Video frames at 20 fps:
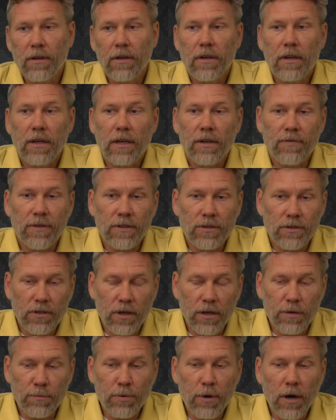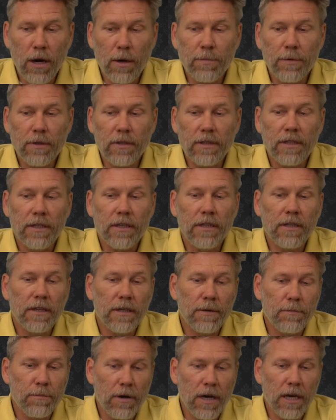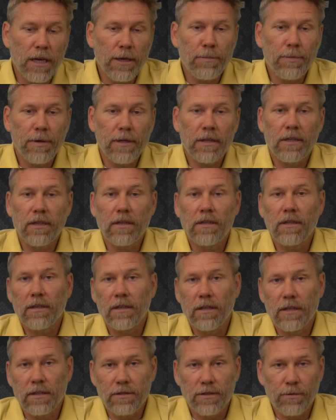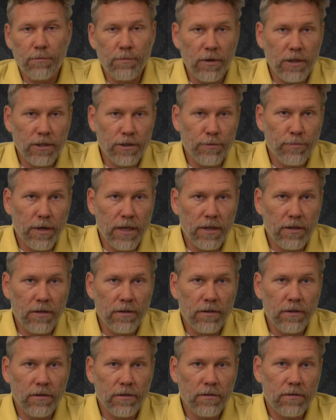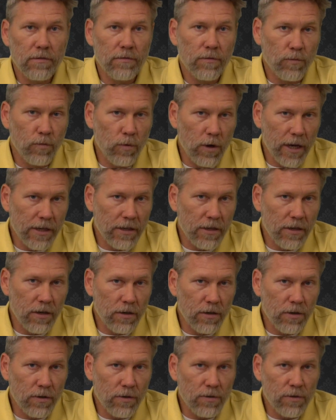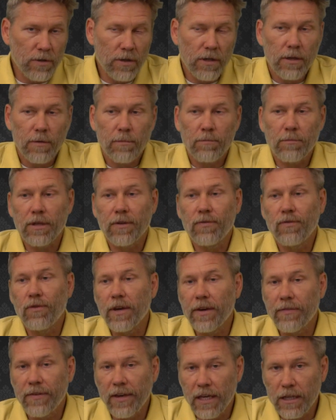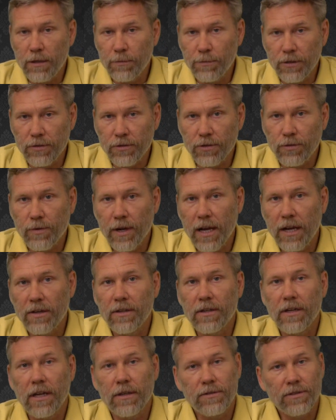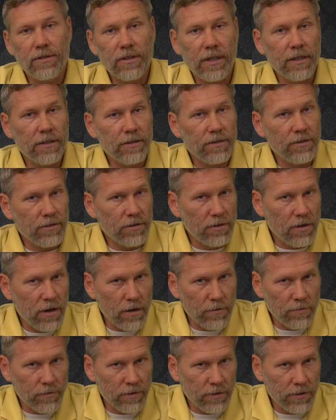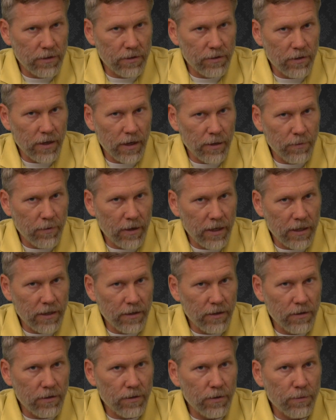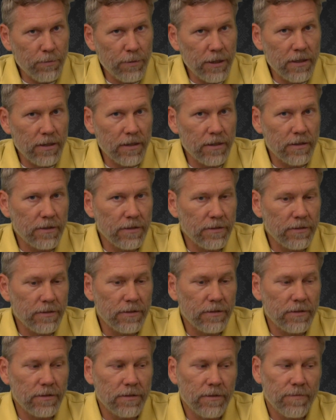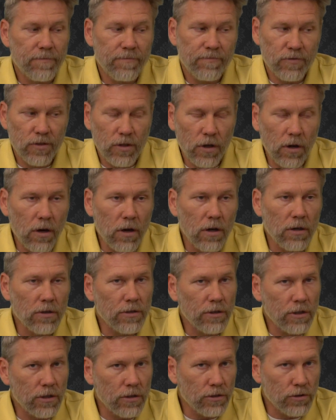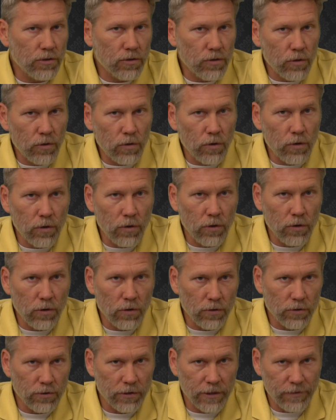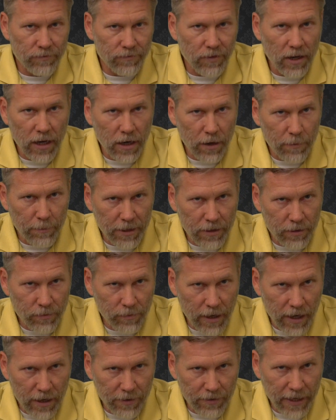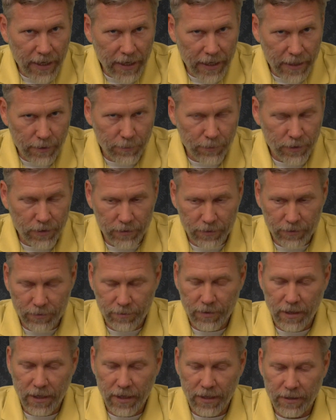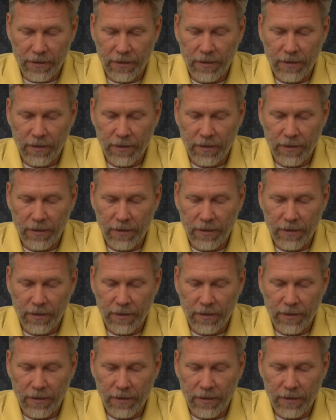If it's done properly, in my opinion, it's a much better way to go. But if you have animals around it, I'd say it's not really a great way to go, because it's hard to control the environment around animals, right?